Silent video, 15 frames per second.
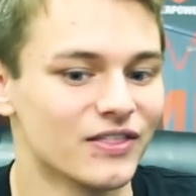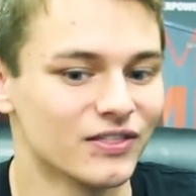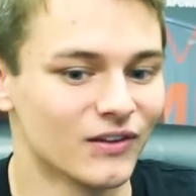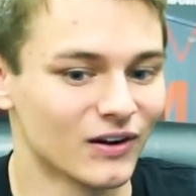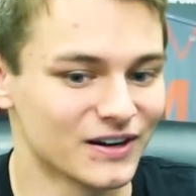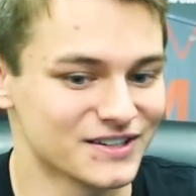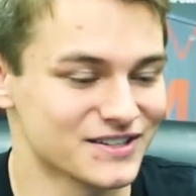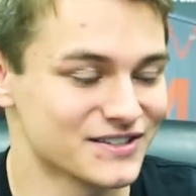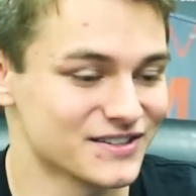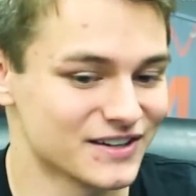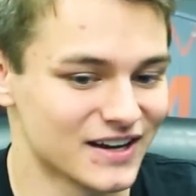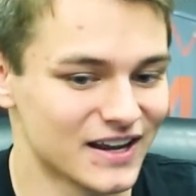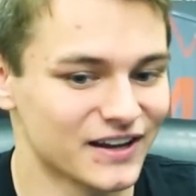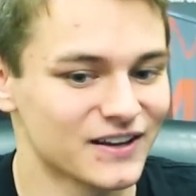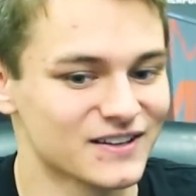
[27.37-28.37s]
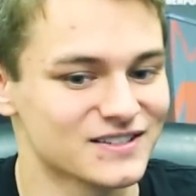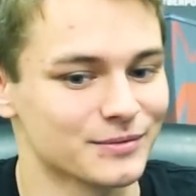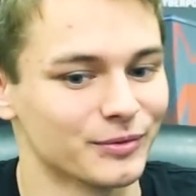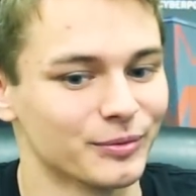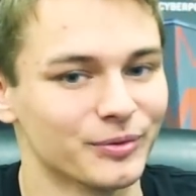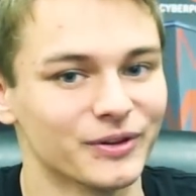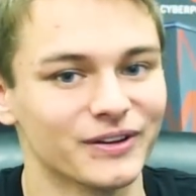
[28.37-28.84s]
the Arcus's innate
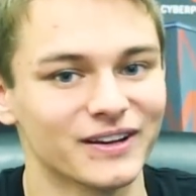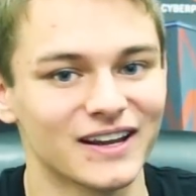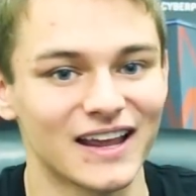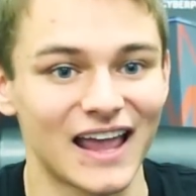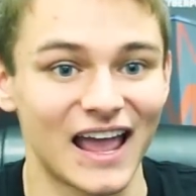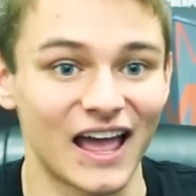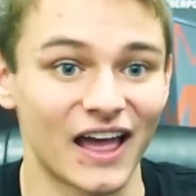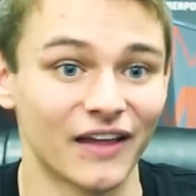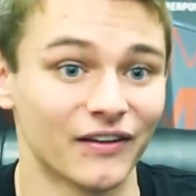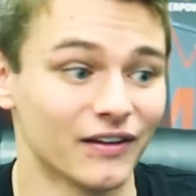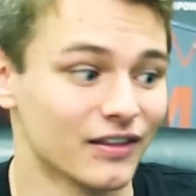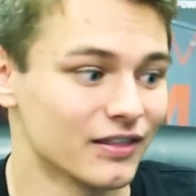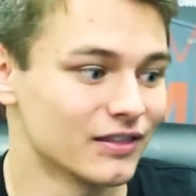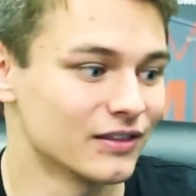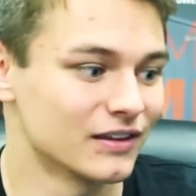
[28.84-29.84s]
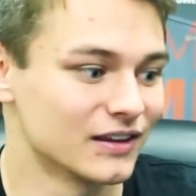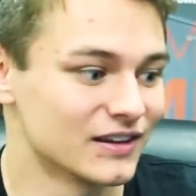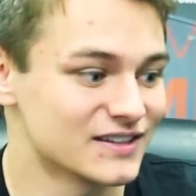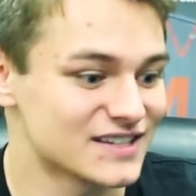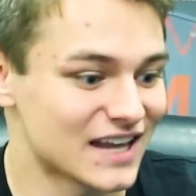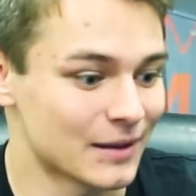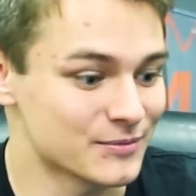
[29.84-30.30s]
customizability, and the
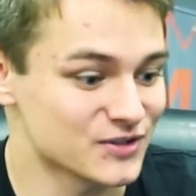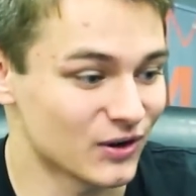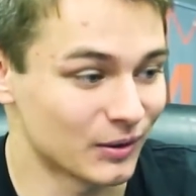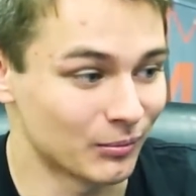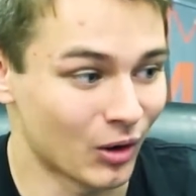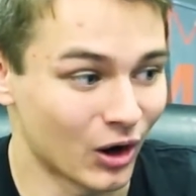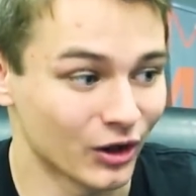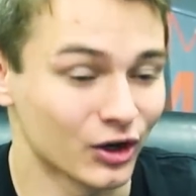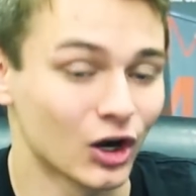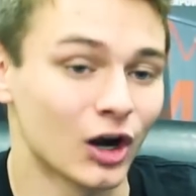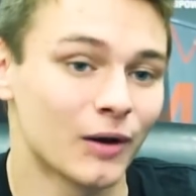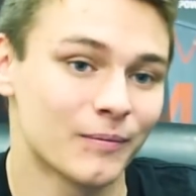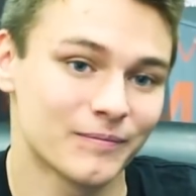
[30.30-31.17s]
Samsung monitor.